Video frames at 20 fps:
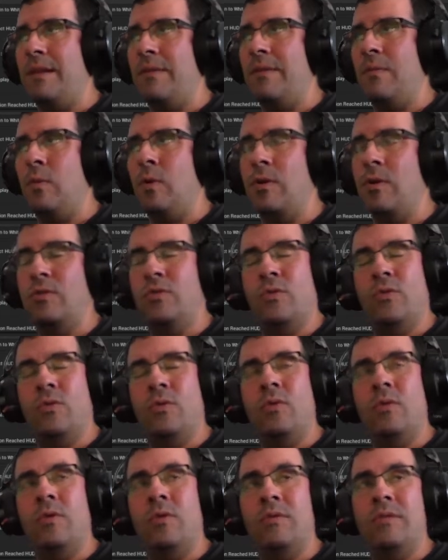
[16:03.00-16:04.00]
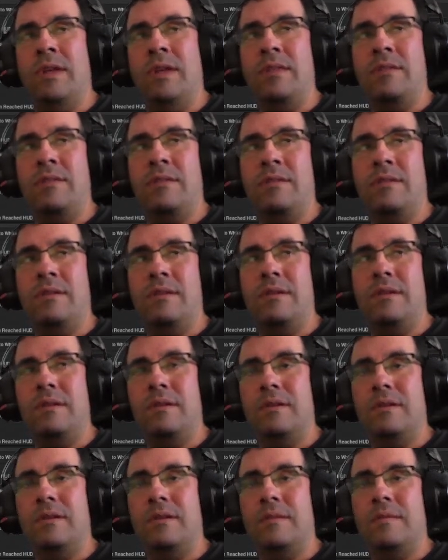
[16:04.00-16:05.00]
work to do on that
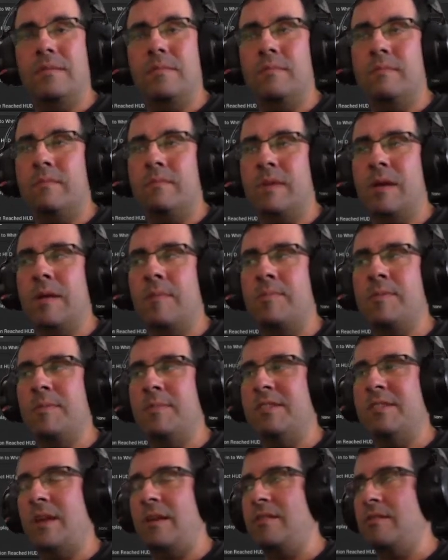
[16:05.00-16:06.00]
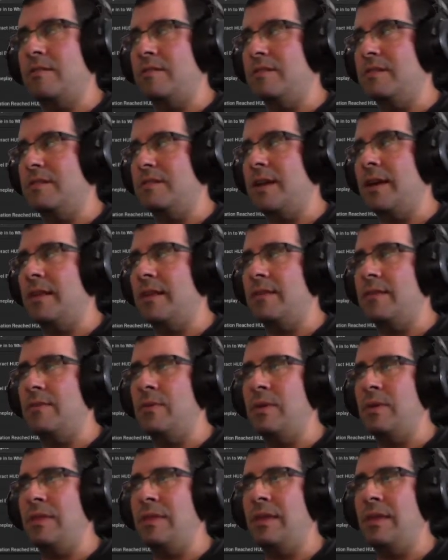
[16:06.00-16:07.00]
optimization side
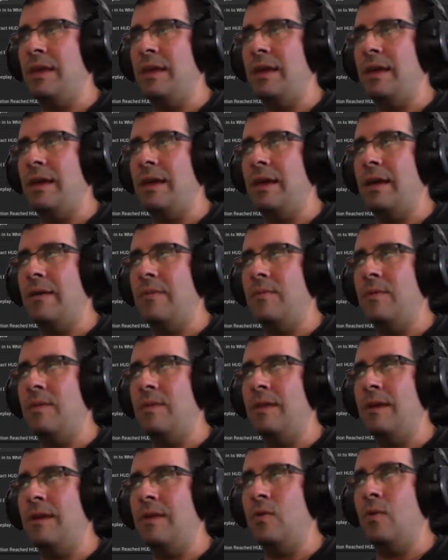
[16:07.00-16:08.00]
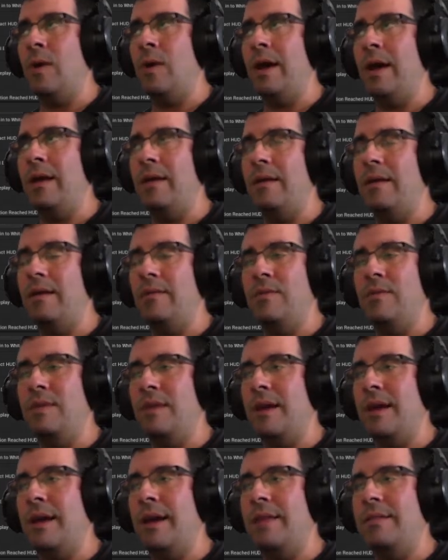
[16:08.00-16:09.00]
with the UI, with the
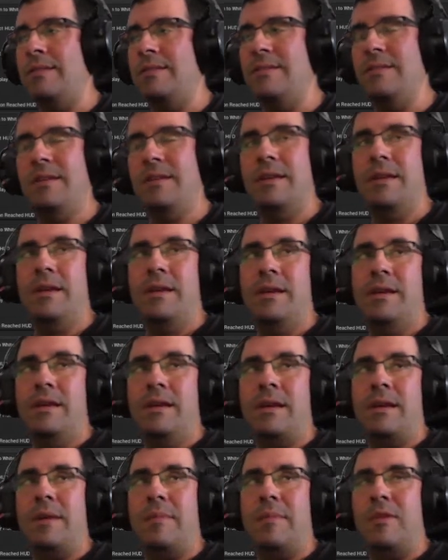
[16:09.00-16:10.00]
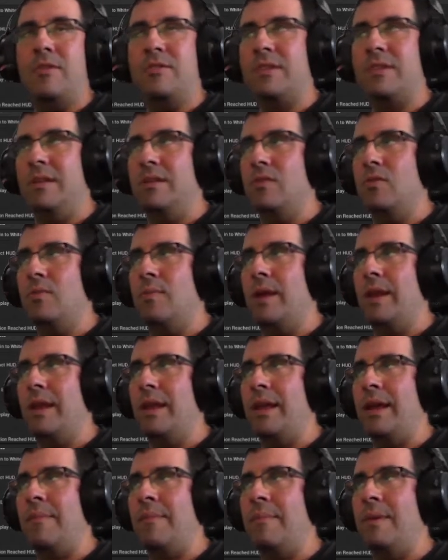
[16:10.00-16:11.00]
HUDs. I'm using too many
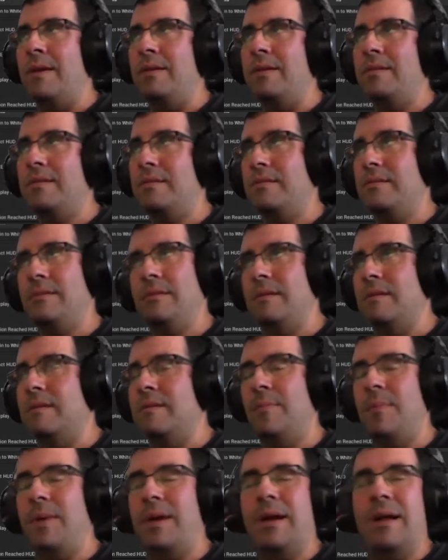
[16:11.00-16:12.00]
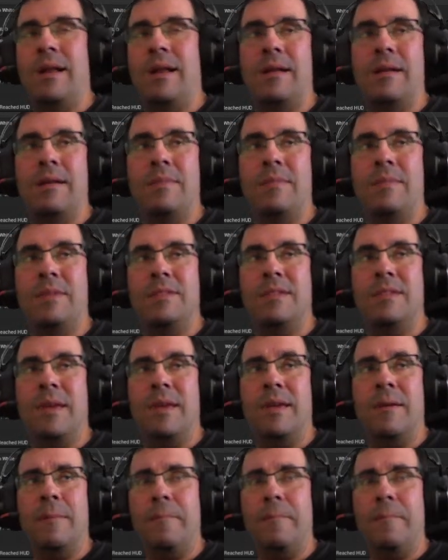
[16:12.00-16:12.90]
canvas, typical mistake.